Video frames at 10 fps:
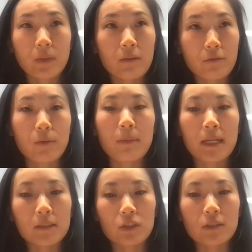The
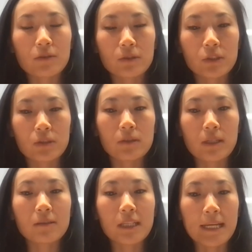format is
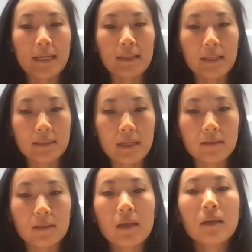generally like
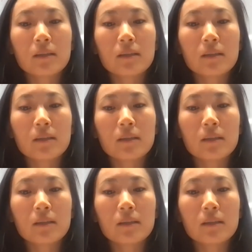this.